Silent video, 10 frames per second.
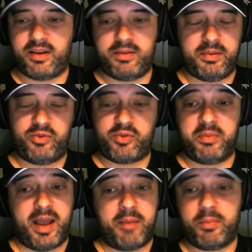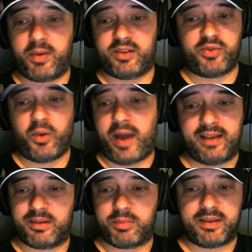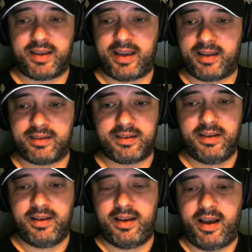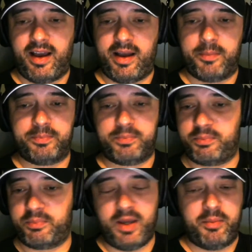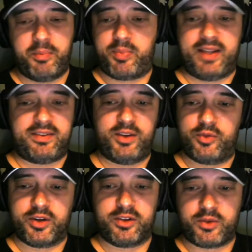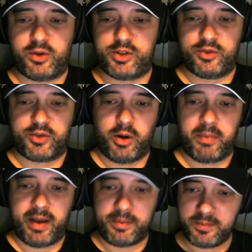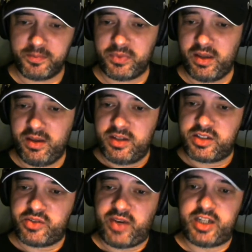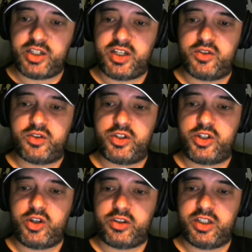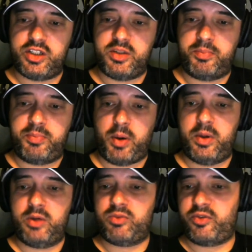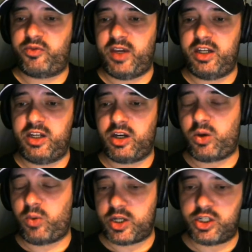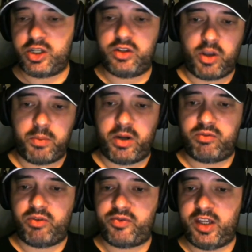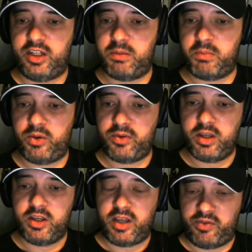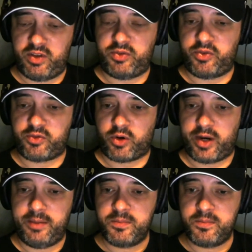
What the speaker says: I mean, from them, by default, it has to be Diaz. Bless you for the squad you've got, mate. Savanch says, Jota to Bowen Rafinha? Question. Don't mind the Rafinha move if it's for free.